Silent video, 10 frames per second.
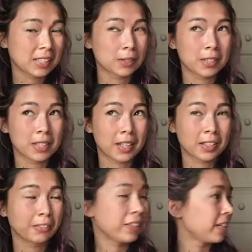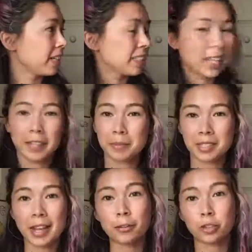so this is a different setup.
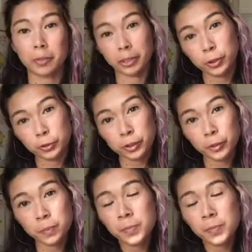This is actually my new room.